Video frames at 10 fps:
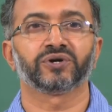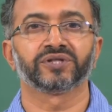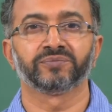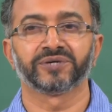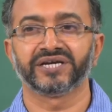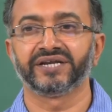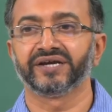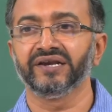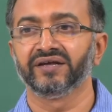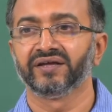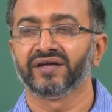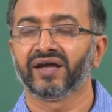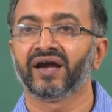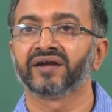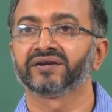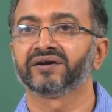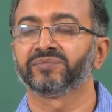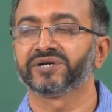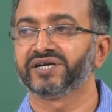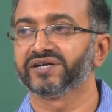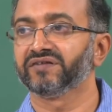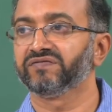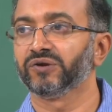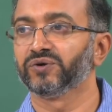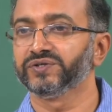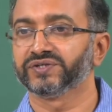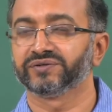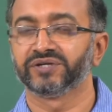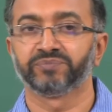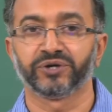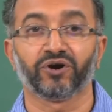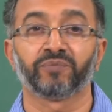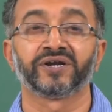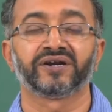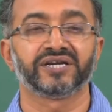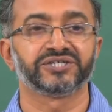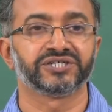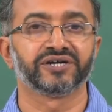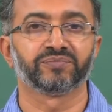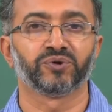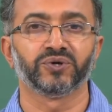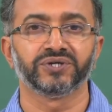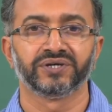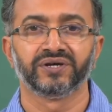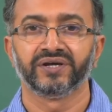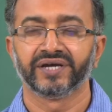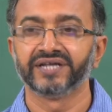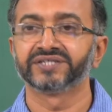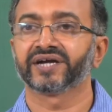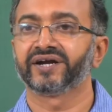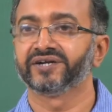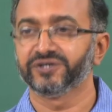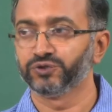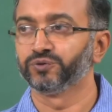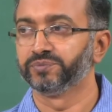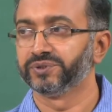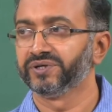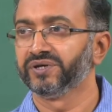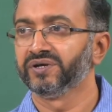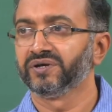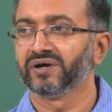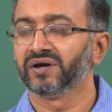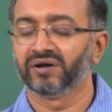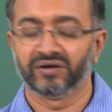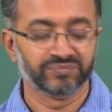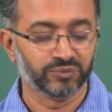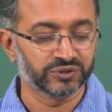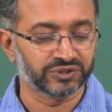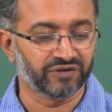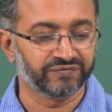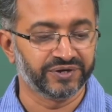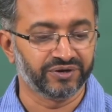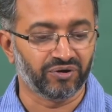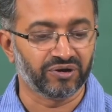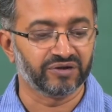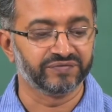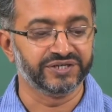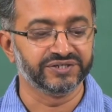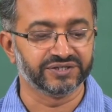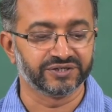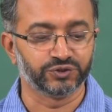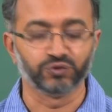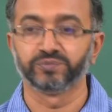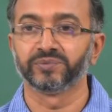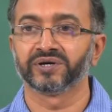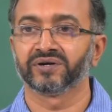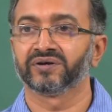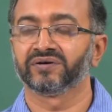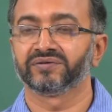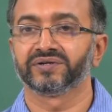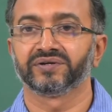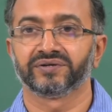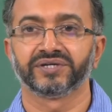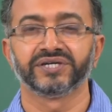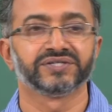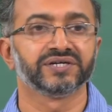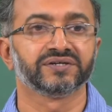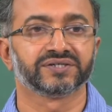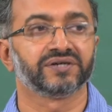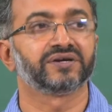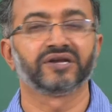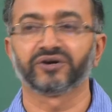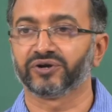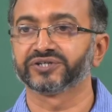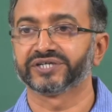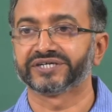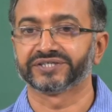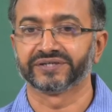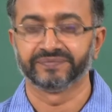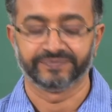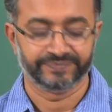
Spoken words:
on the material, and material flows in predominantly shear mode inside a tube. Most often all of these, the tube is a circular cross section.